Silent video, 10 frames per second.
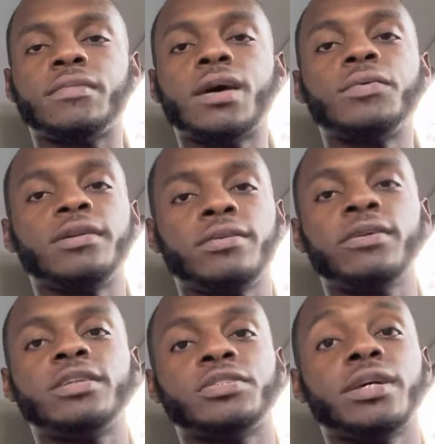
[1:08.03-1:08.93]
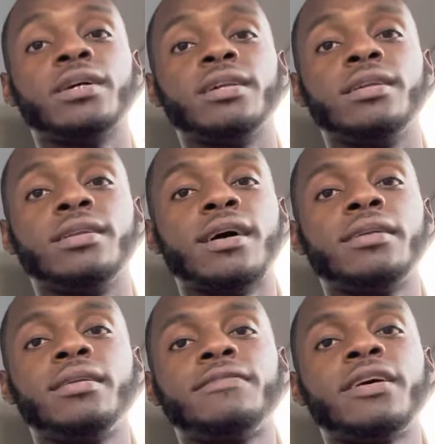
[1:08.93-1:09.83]
I would literally trade
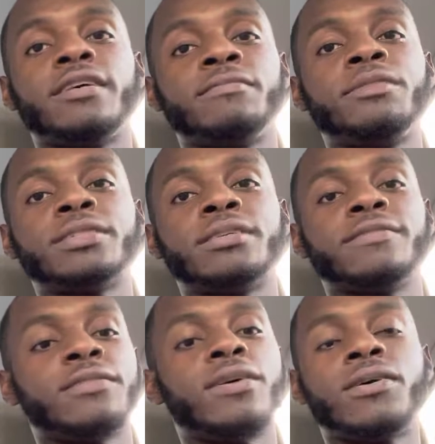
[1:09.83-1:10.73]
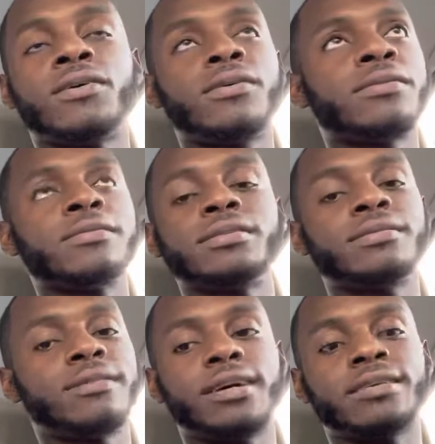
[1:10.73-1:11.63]
95% of all the
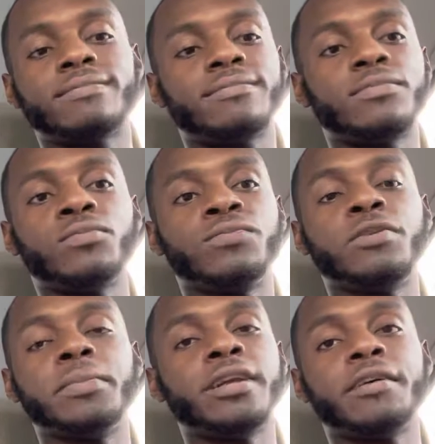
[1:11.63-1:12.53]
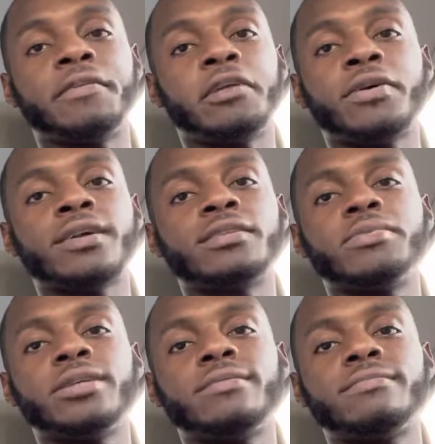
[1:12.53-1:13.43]
like women I've interacted
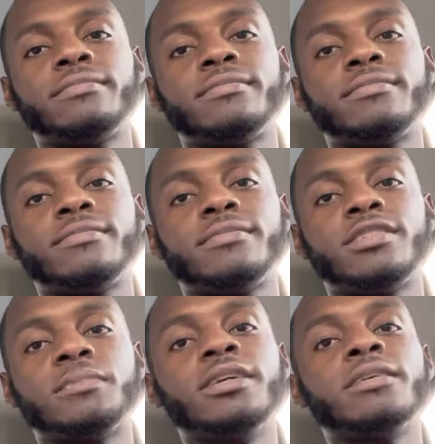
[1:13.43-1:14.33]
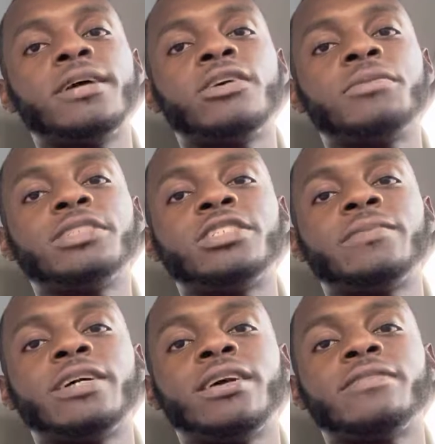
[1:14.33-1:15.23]
with to be in a better position
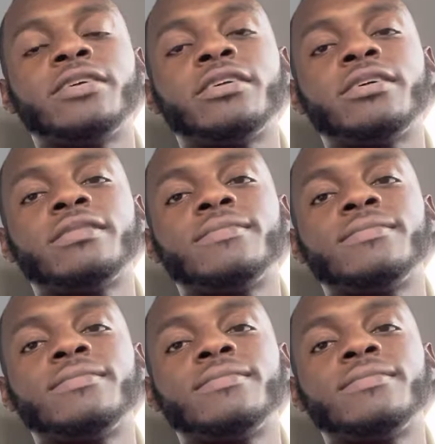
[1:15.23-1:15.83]
in my life right now.